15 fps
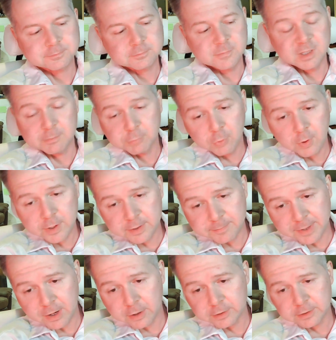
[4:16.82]
the employer
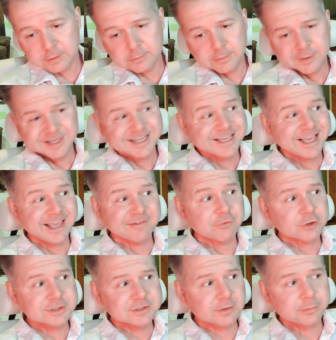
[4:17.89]
may argue, hey,
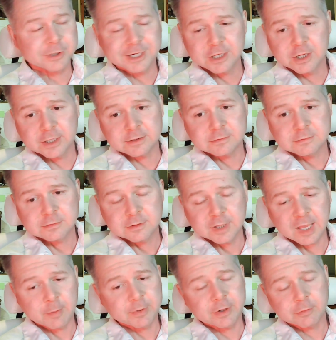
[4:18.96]
four's still pretty good.
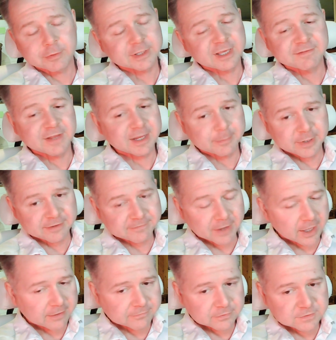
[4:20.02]
And we don't really give anybody
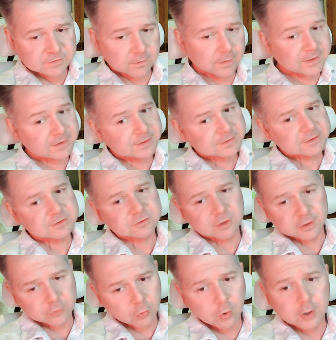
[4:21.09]
five. So like this isn't the
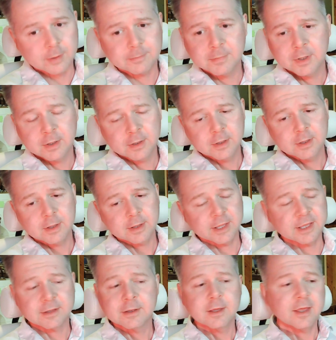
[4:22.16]
norm.
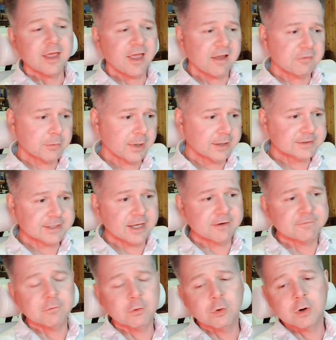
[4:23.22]
Like everybody else got a
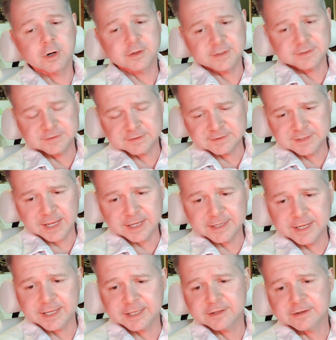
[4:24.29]
four. This is not
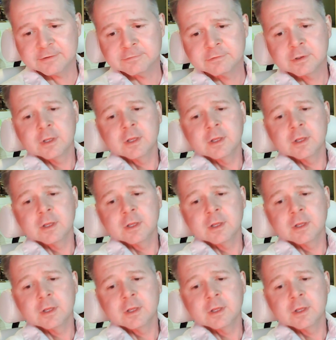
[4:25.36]
negative.